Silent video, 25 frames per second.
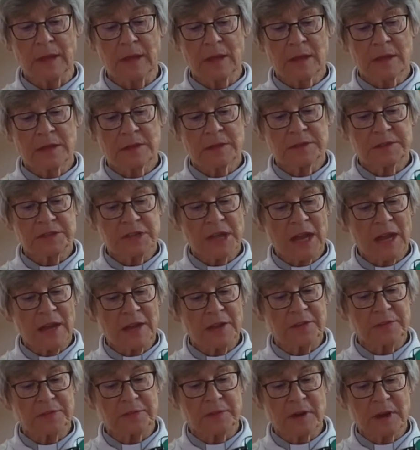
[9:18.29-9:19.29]
The
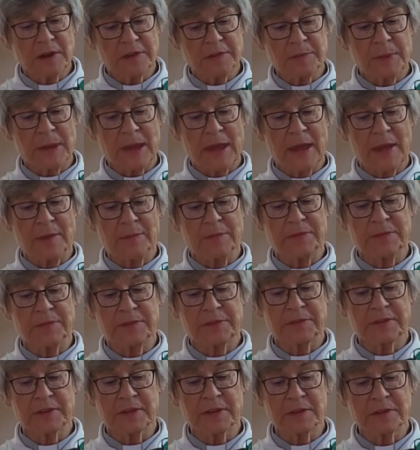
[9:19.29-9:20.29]
challenge for us, perhaps, is
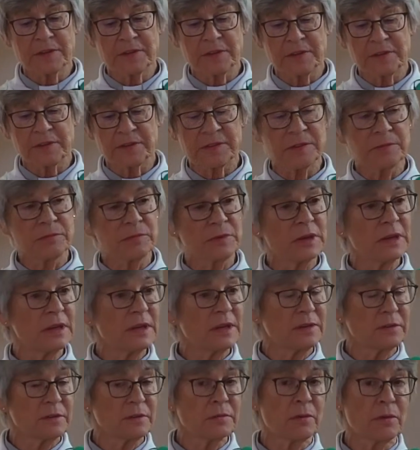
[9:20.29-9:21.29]
to notice that we
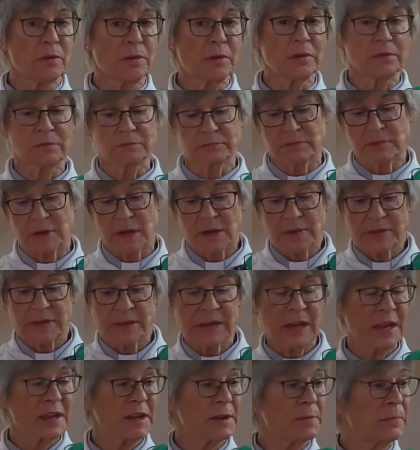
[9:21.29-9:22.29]
do all rather
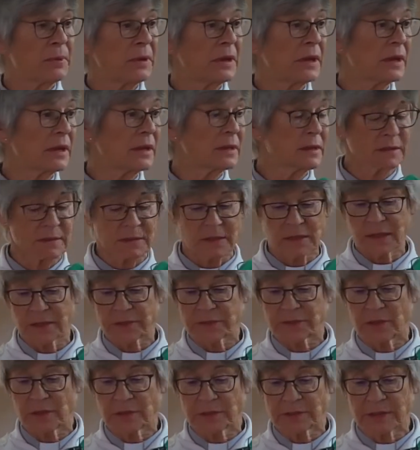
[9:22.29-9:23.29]
like being
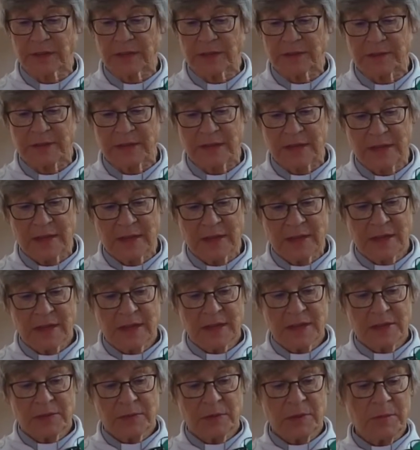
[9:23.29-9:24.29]
exalted.
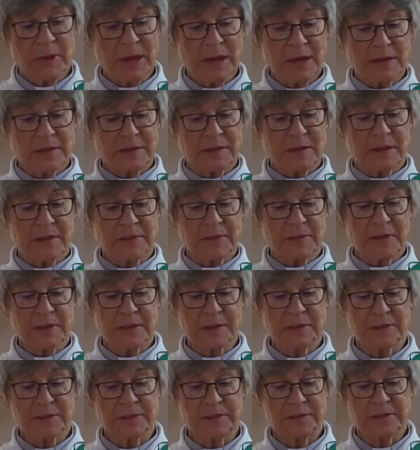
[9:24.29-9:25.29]
We might think of it
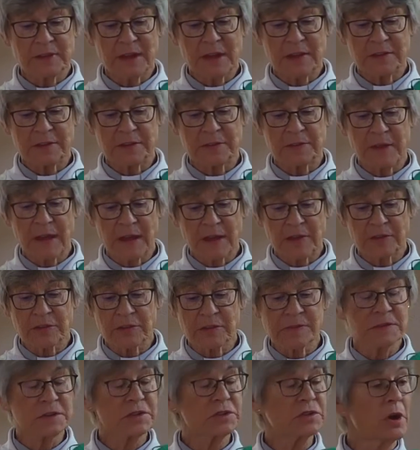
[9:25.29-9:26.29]
as the satisfaction
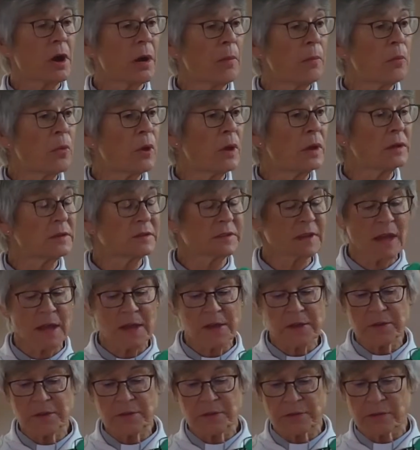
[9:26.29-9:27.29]
of a job well
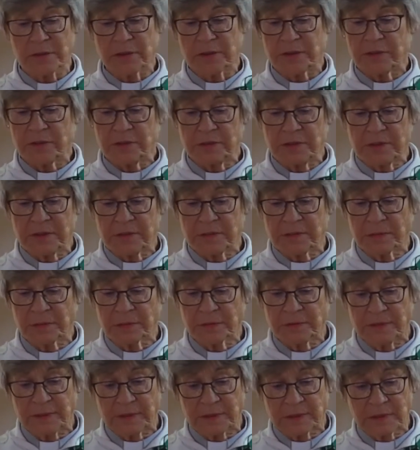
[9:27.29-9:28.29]
done or a duty
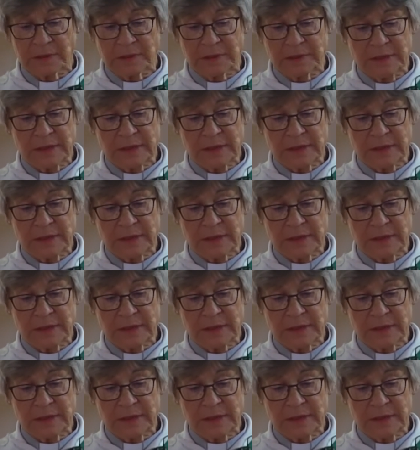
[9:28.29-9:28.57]
fulfilled.